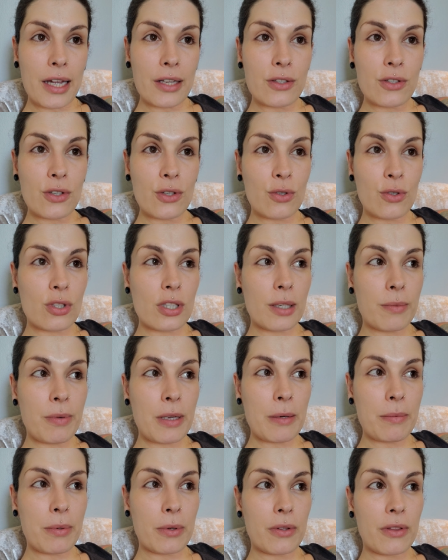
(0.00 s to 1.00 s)
and usually
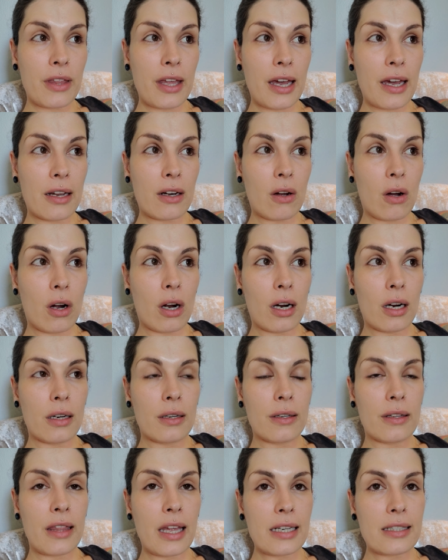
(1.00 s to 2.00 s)
people
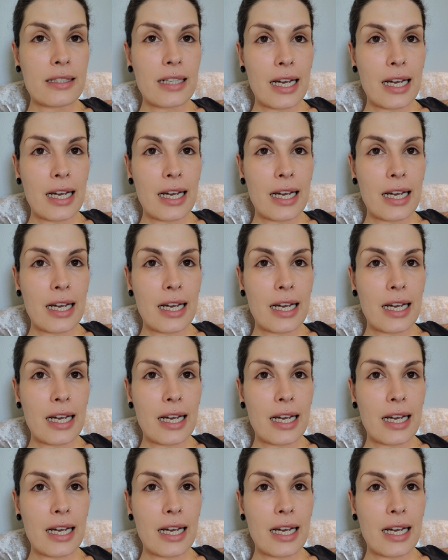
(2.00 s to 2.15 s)
that